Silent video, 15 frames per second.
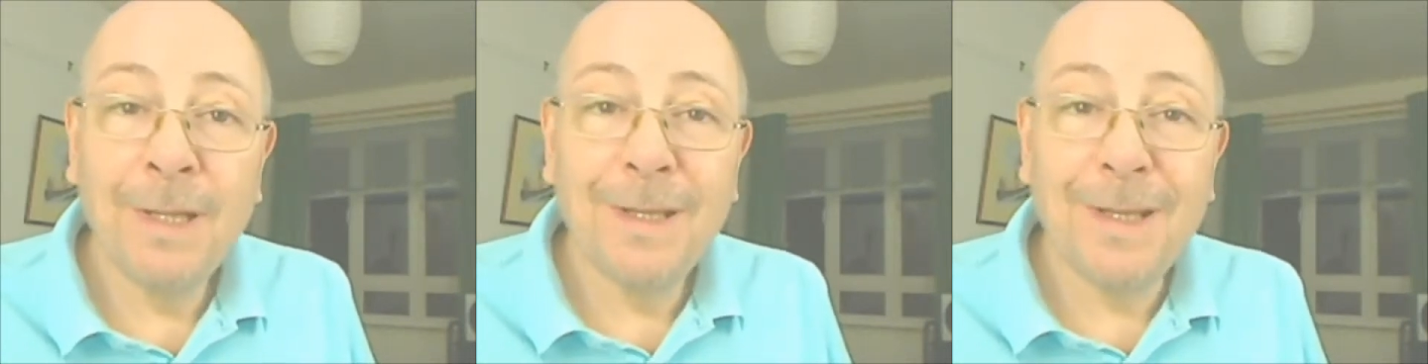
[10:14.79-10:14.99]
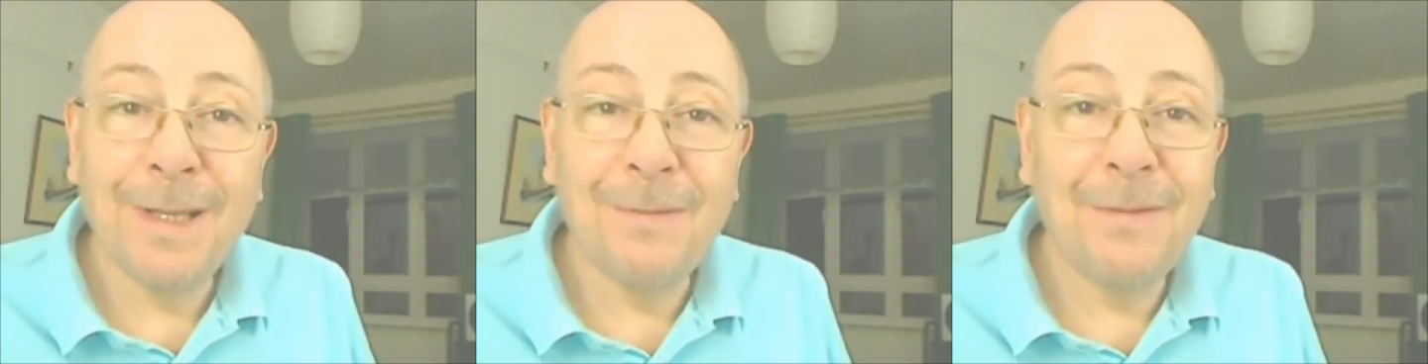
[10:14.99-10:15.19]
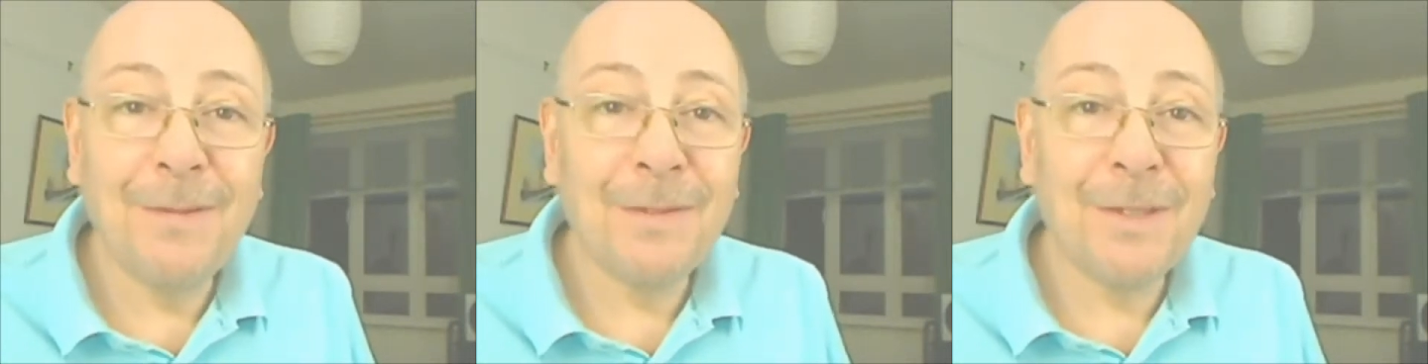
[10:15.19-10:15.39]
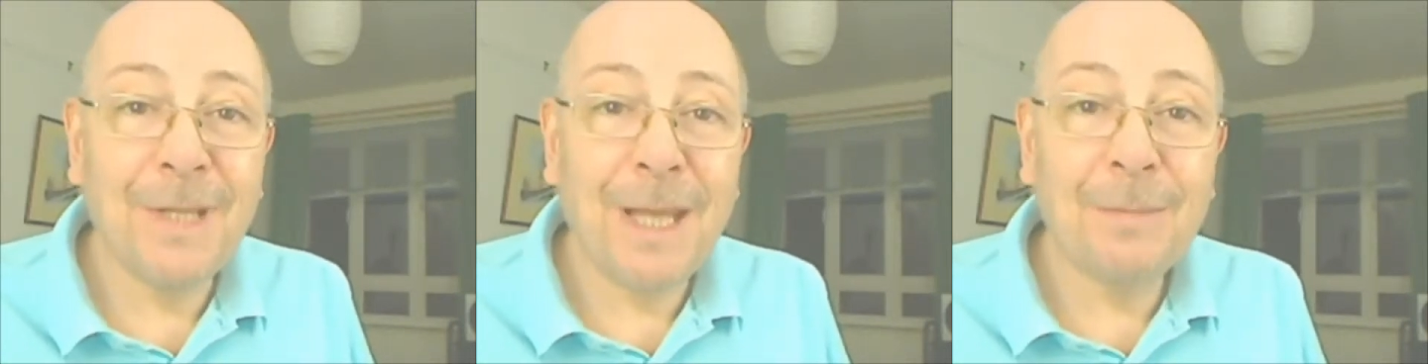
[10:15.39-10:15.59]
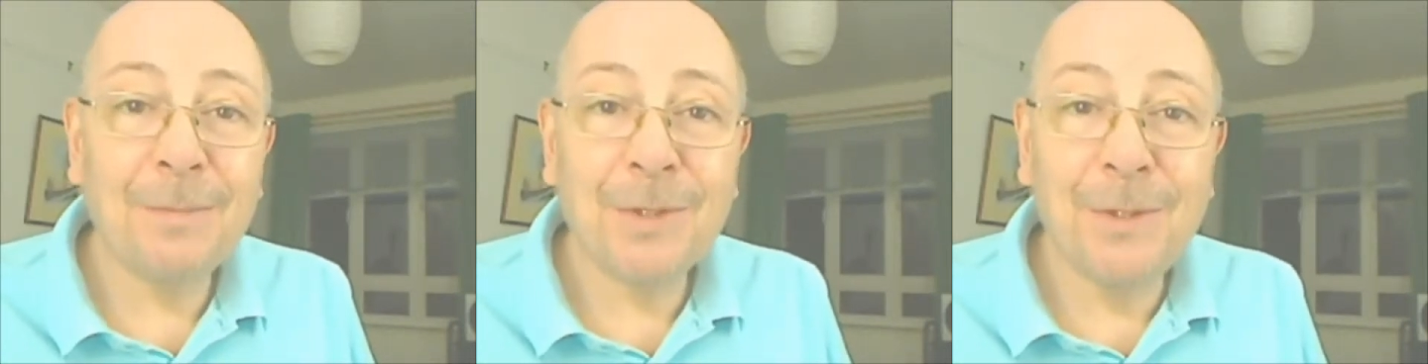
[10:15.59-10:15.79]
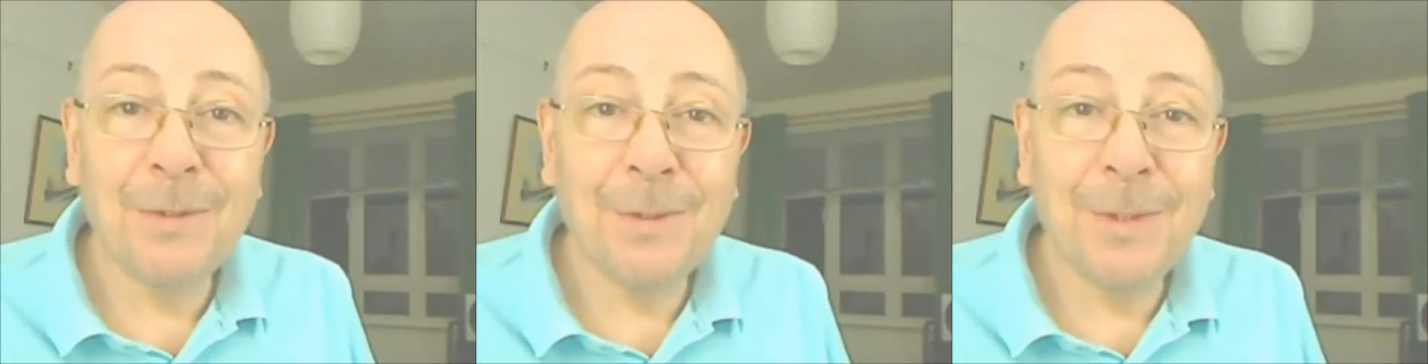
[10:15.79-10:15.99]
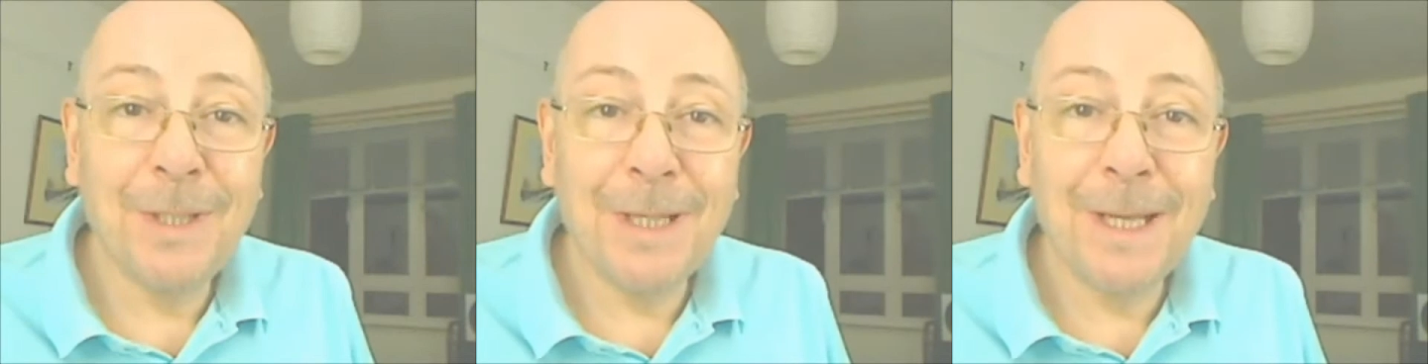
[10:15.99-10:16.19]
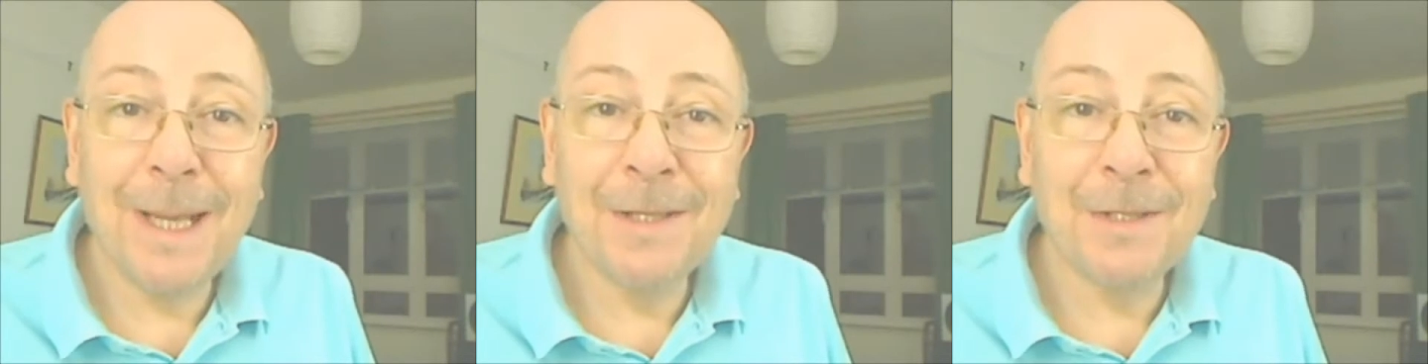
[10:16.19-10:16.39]
And if it's absolutely
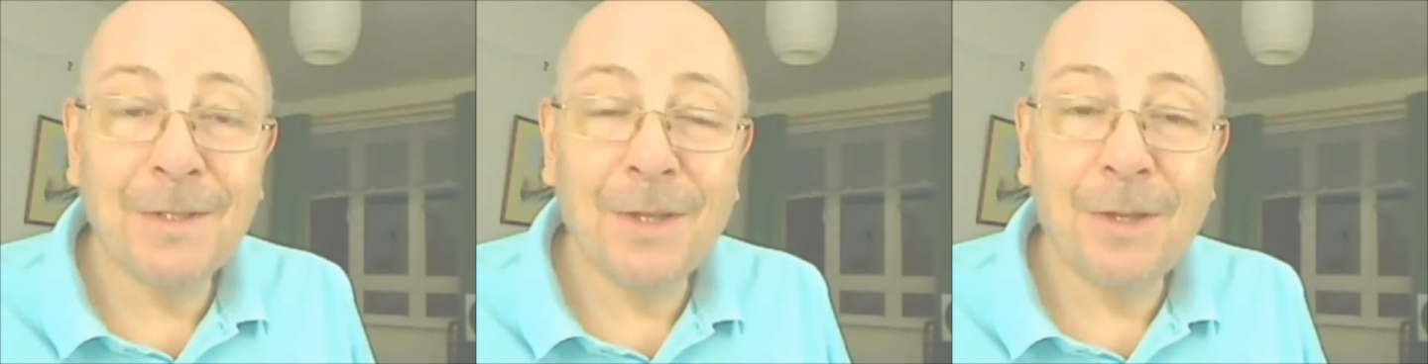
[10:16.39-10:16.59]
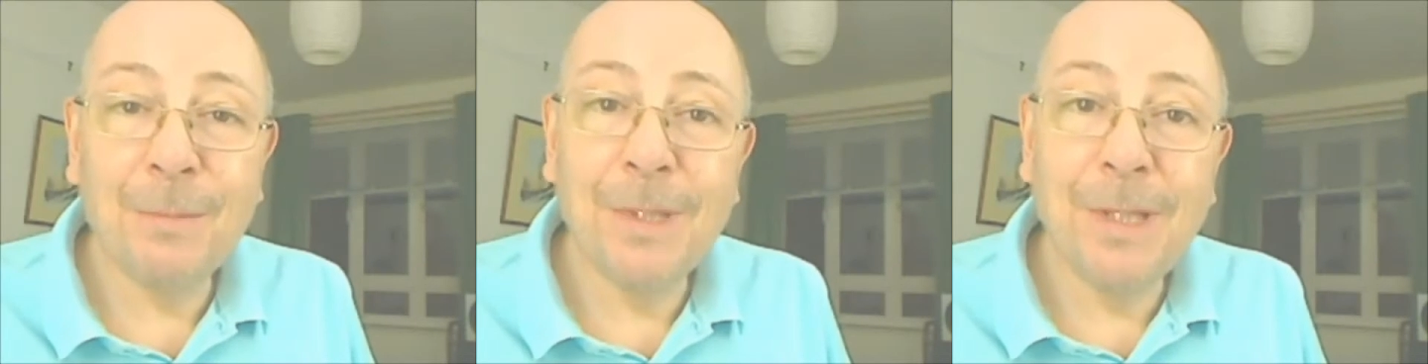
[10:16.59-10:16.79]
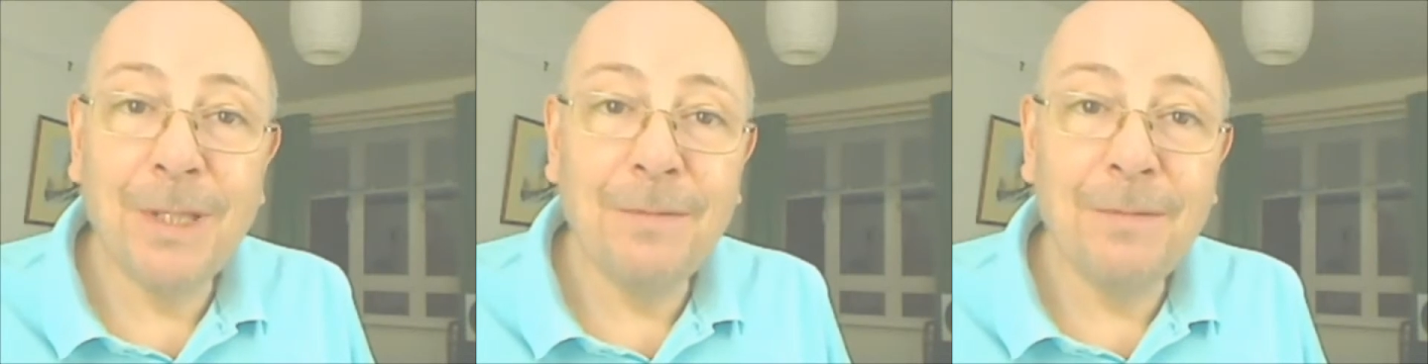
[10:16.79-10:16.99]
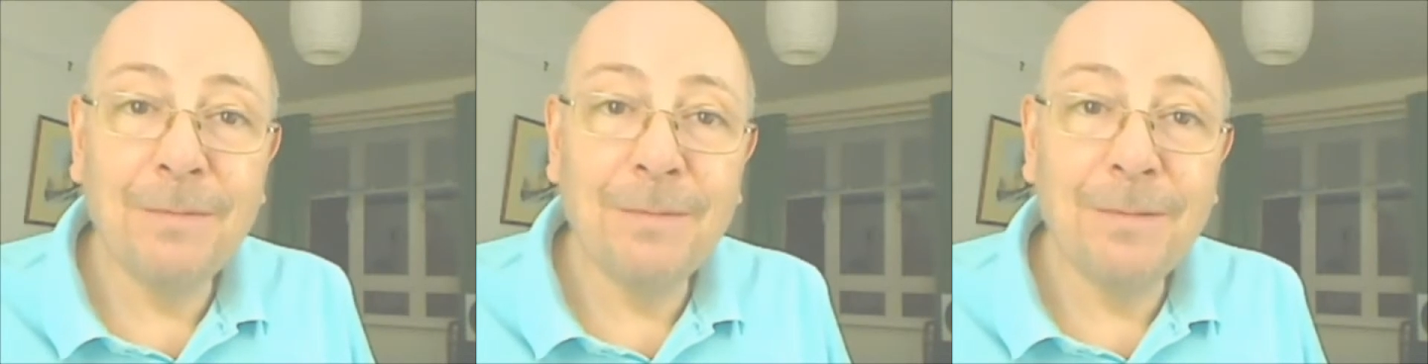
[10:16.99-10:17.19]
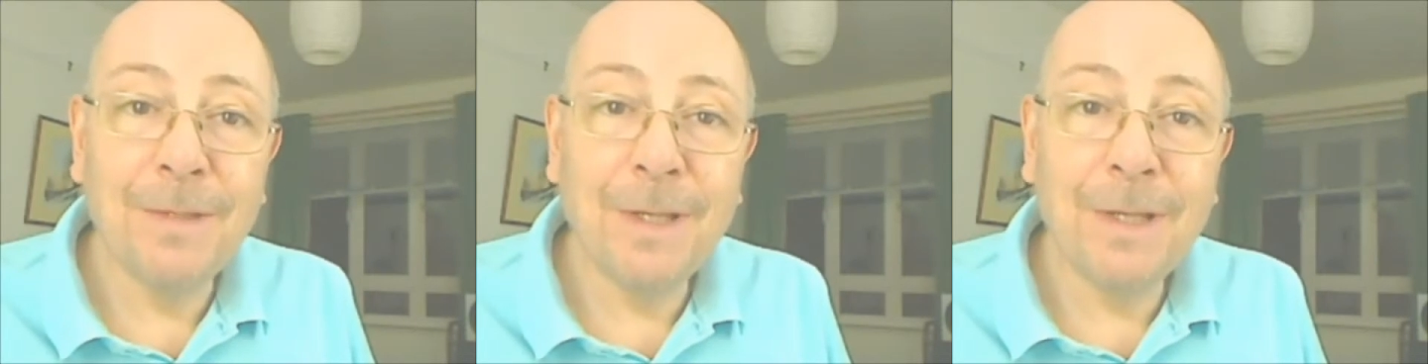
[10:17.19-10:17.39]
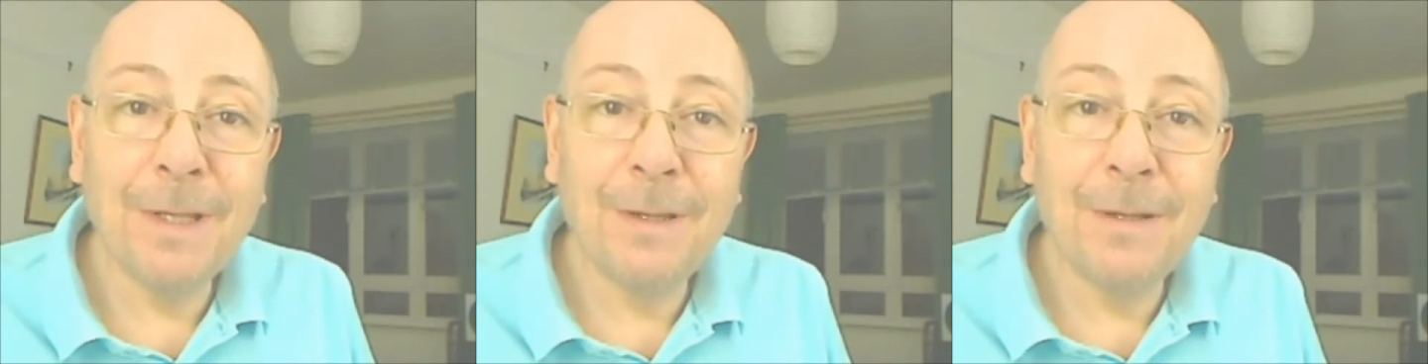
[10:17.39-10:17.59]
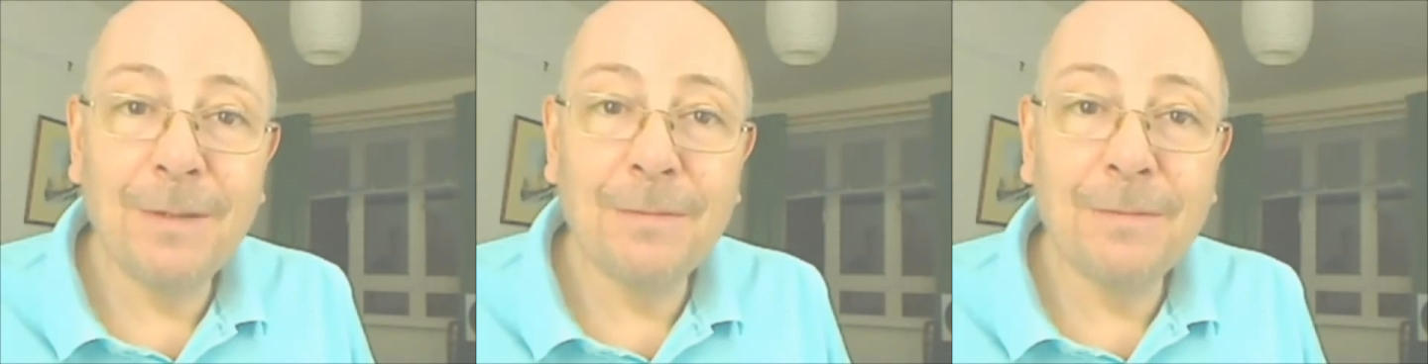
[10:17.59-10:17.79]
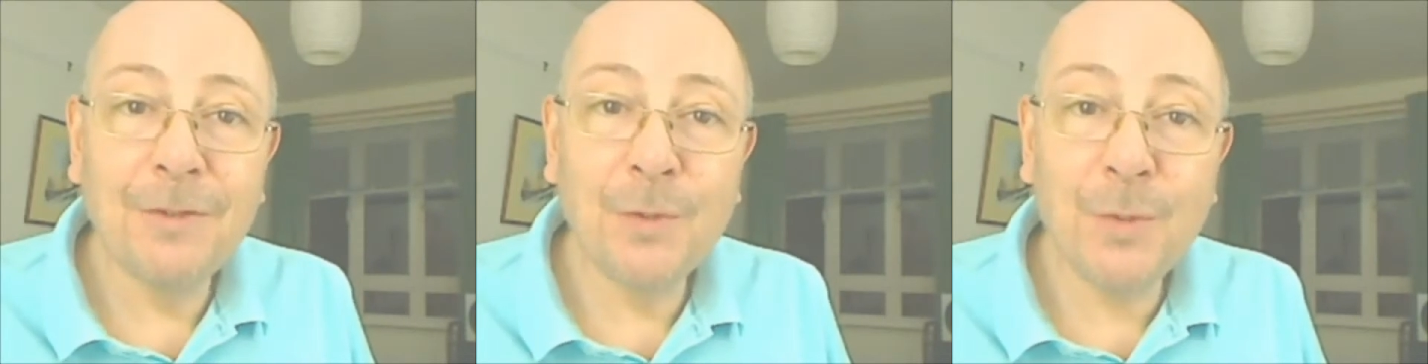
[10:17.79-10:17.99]
against our belief and our
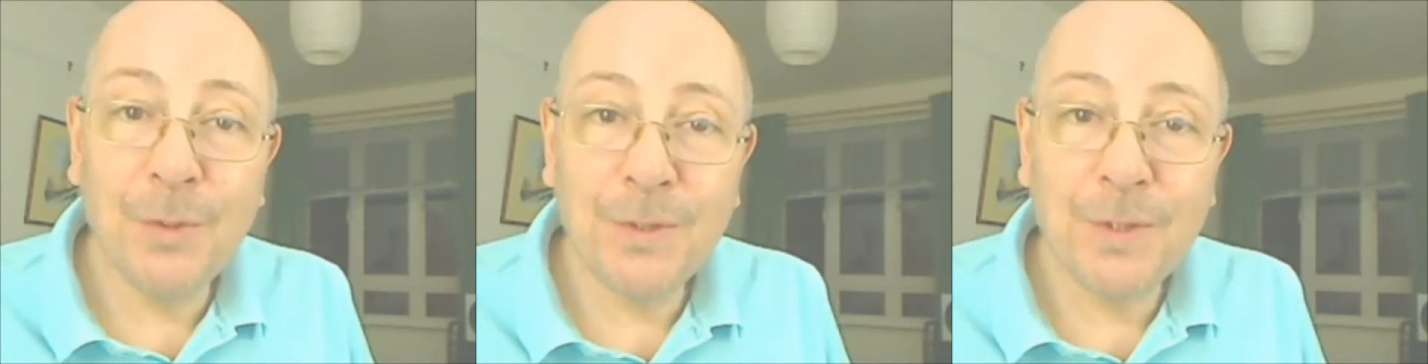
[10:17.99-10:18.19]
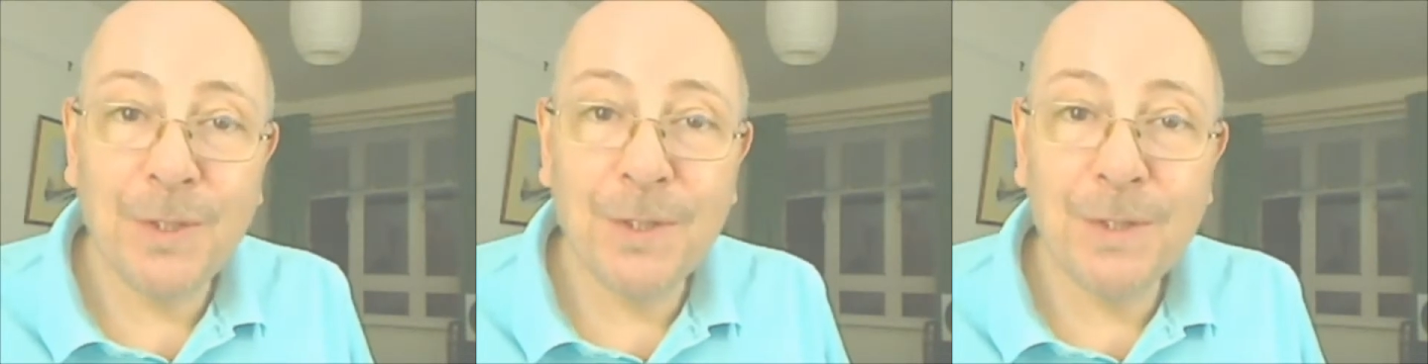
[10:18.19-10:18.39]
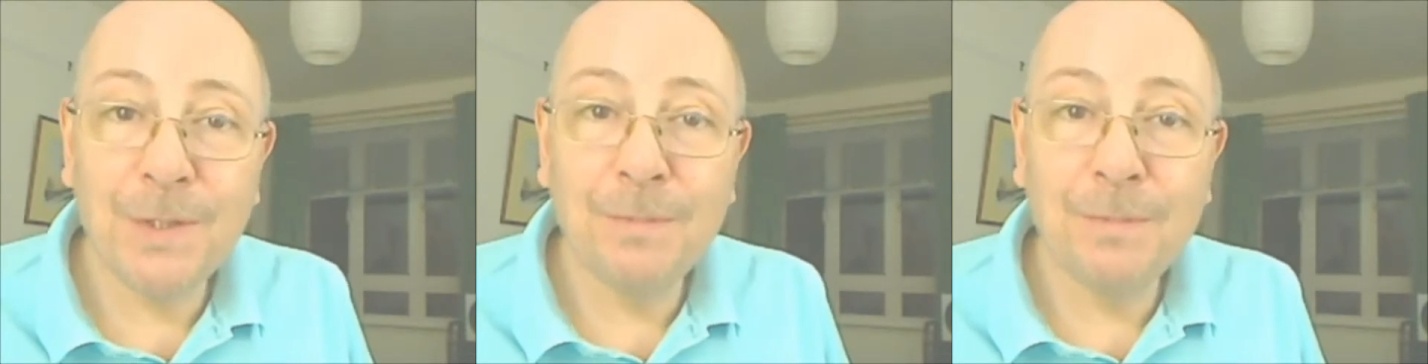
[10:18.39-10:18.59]
choices,